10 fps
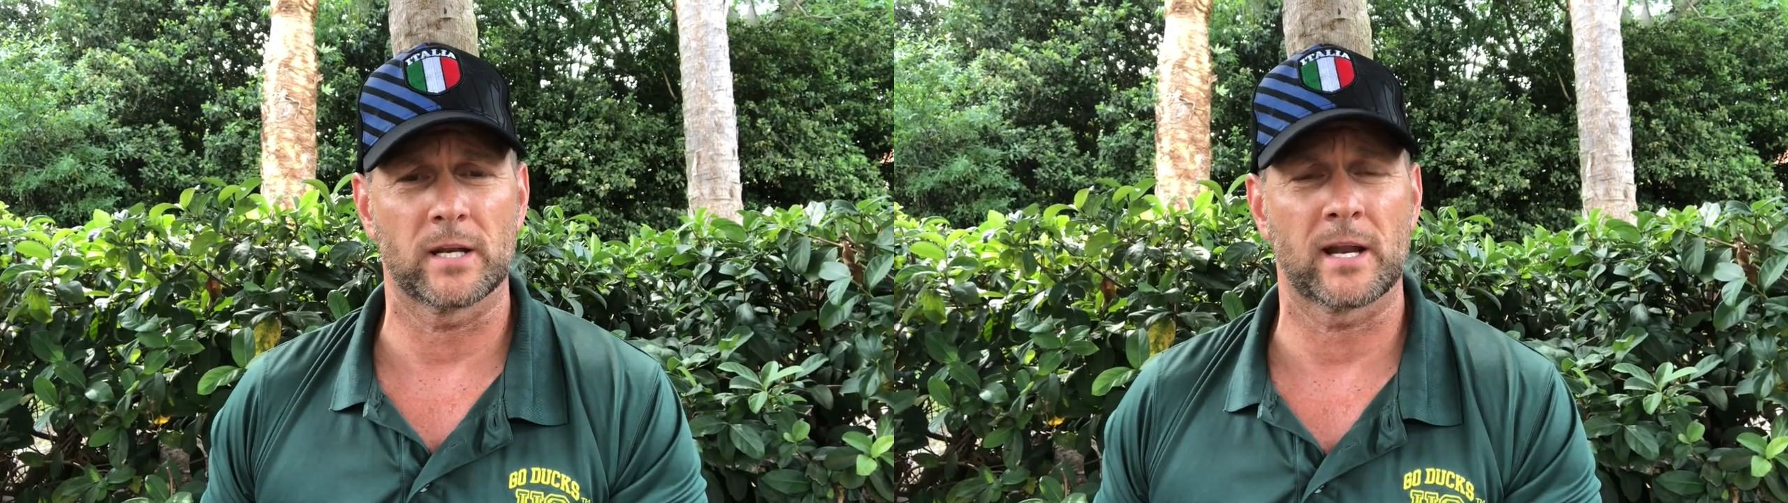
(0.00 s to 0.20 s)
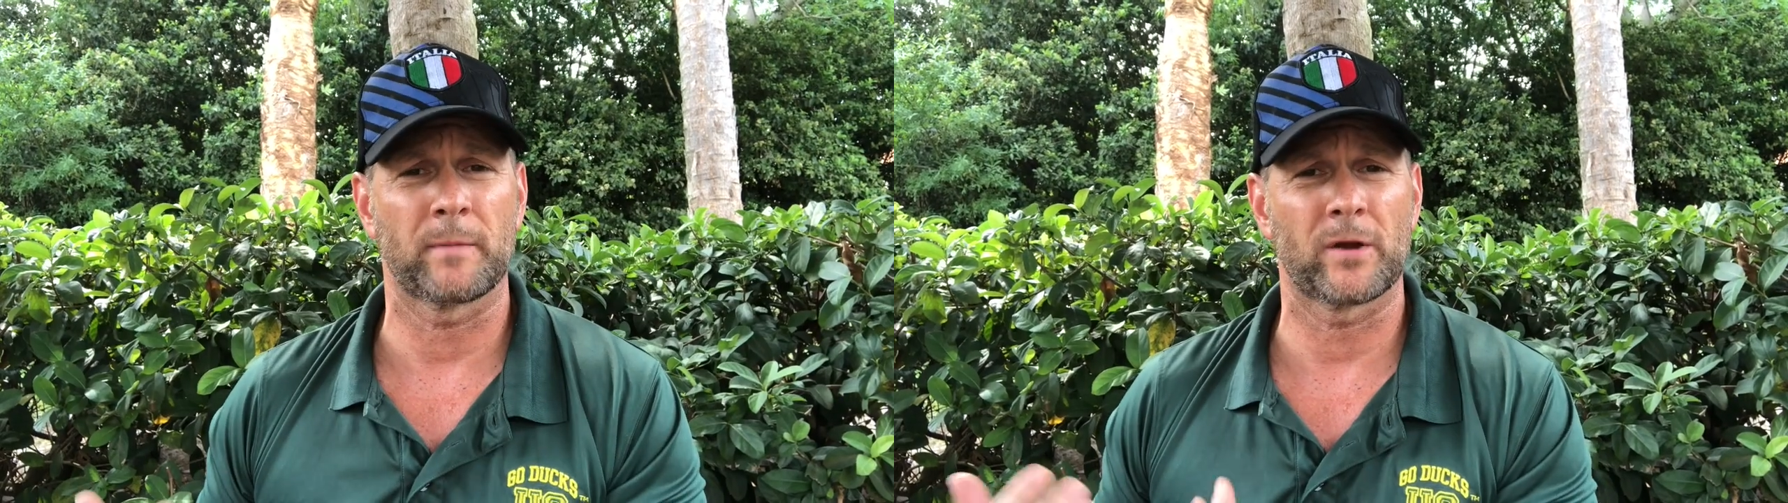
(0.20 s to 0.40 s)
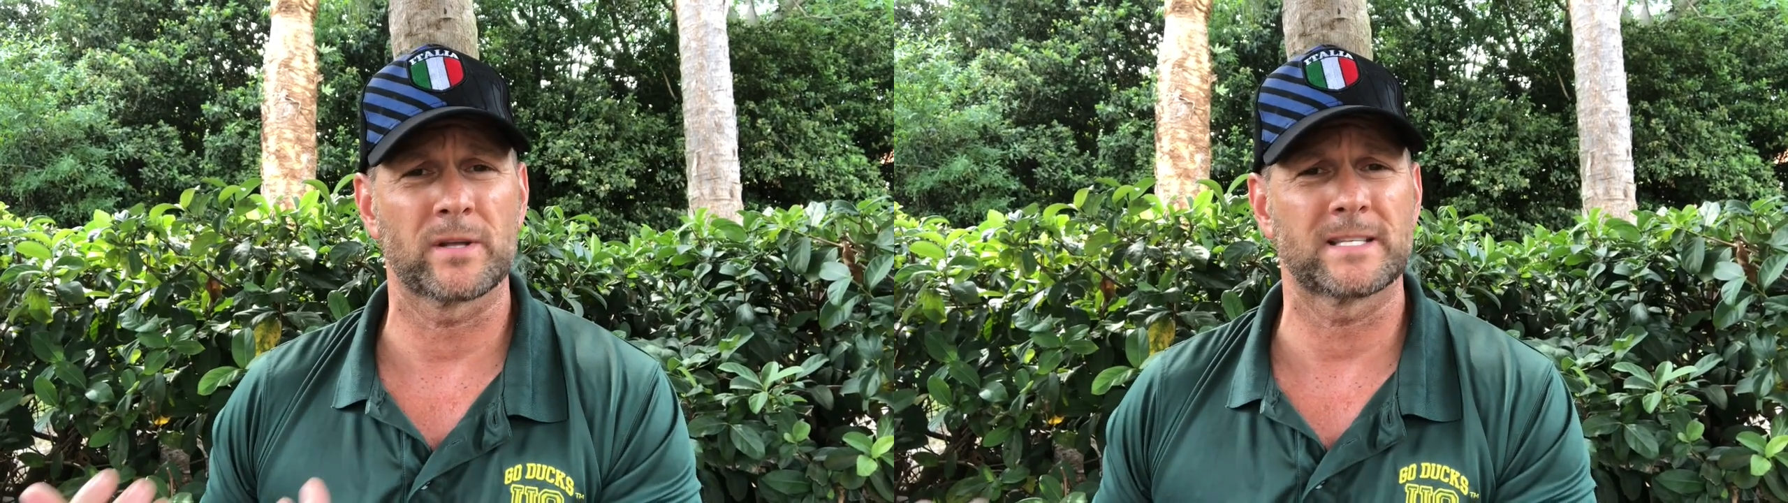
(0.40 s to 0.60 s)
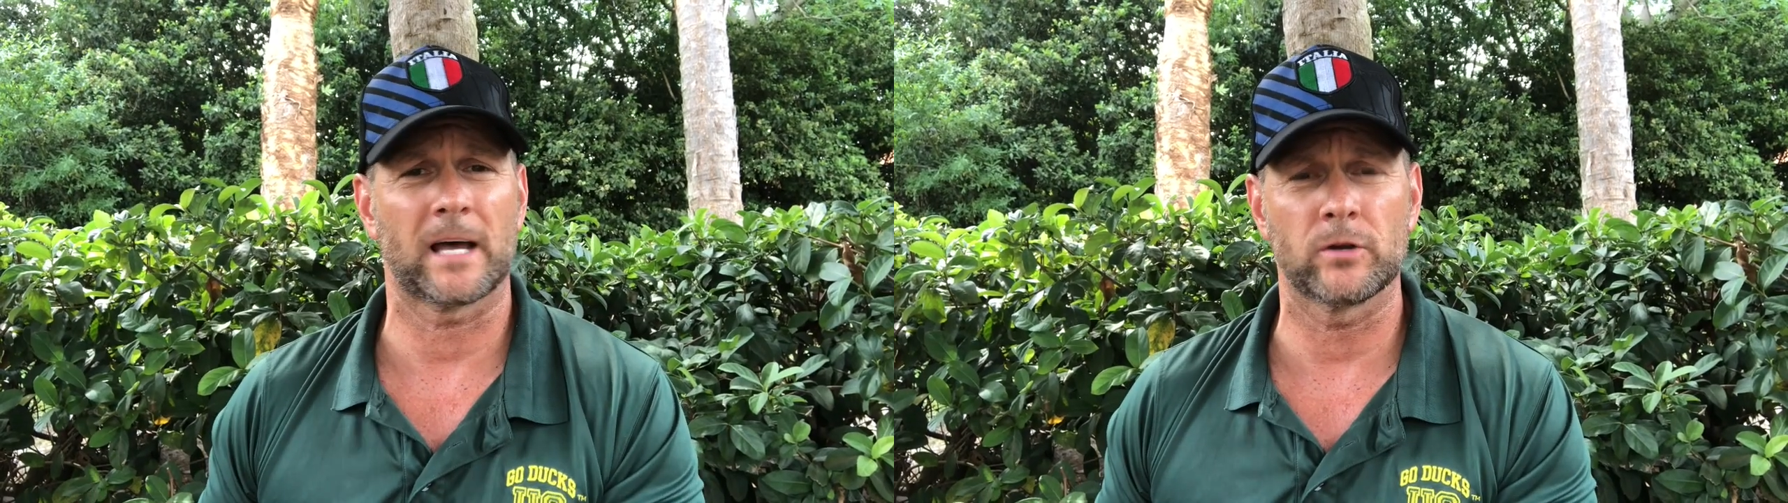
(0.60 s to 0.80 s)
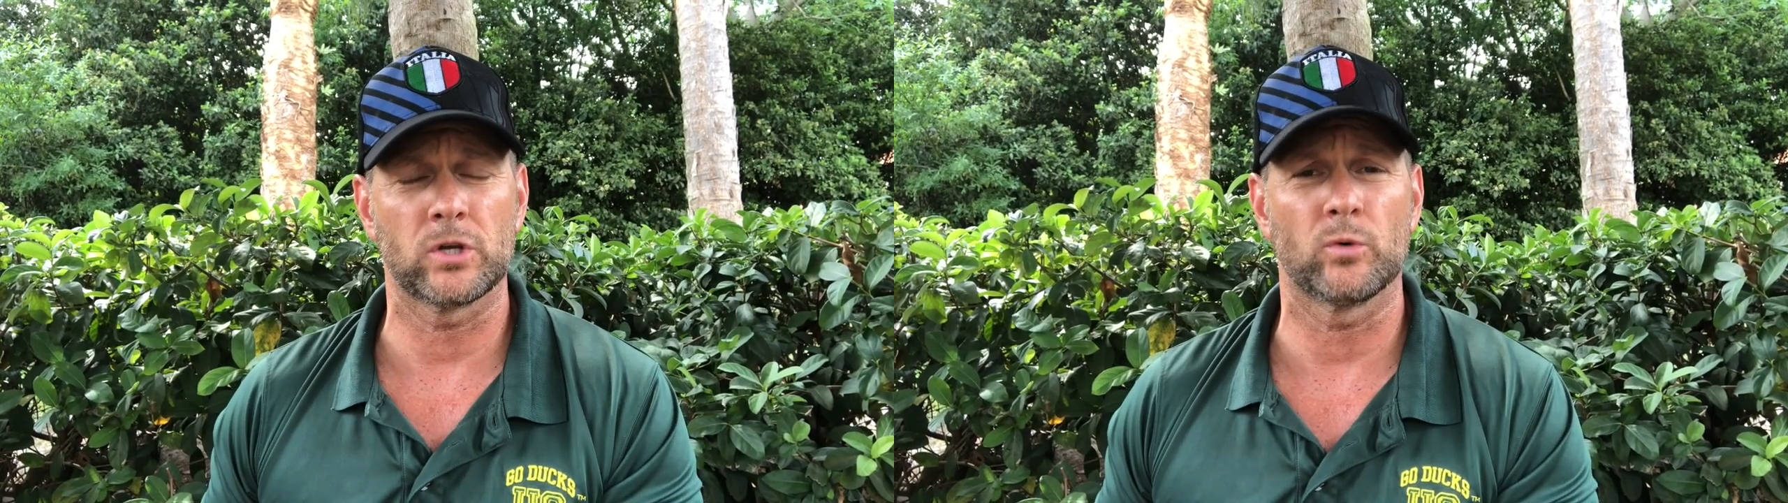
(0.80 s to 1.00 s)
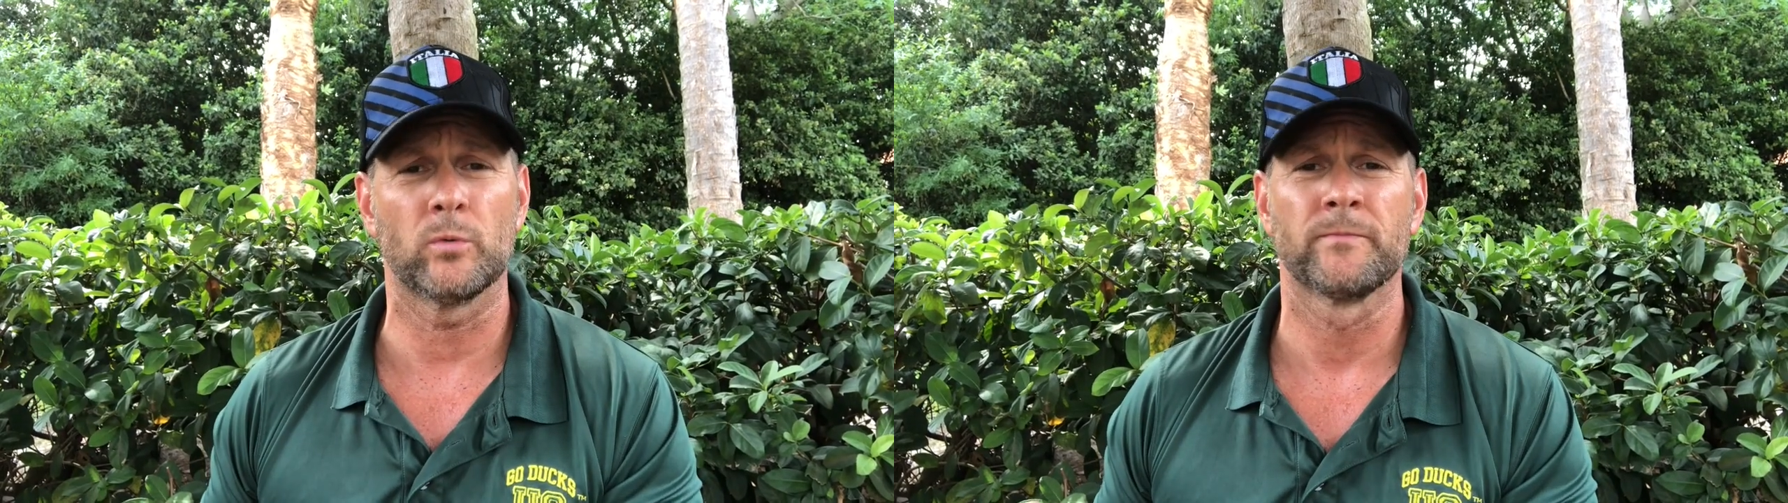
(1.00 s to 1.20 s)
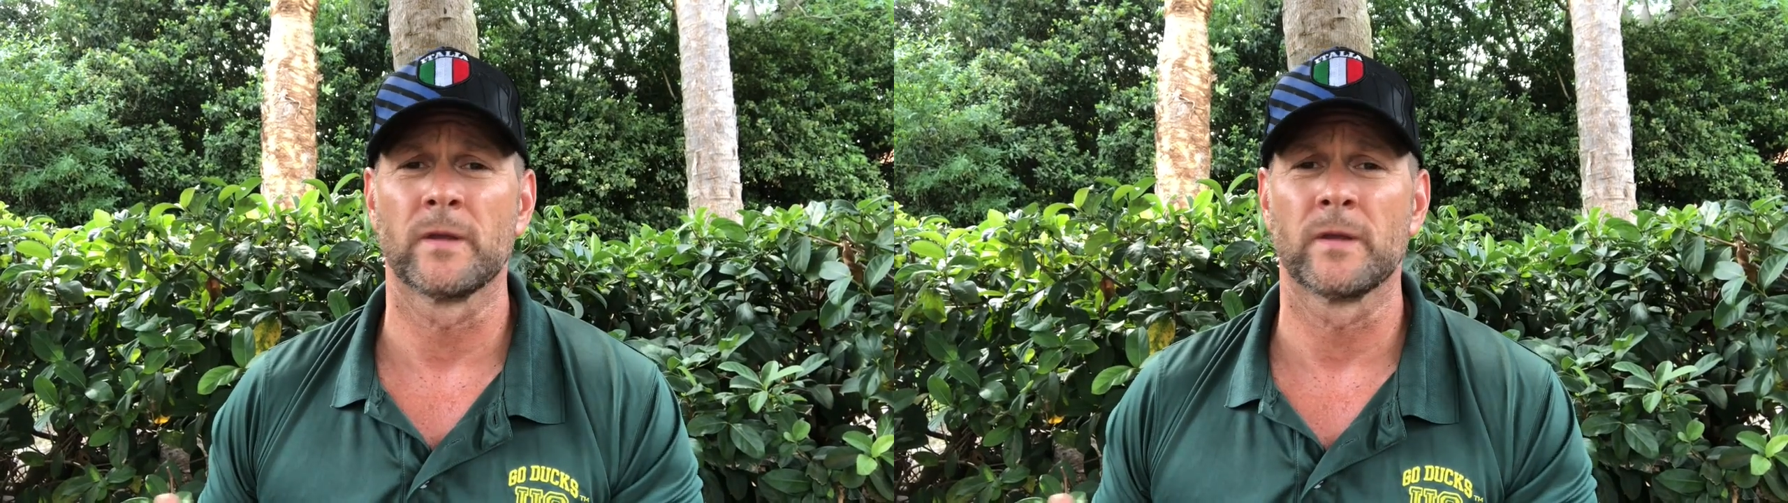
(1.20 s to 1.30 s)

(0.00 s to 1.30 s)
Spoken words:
And I'm here to tell you,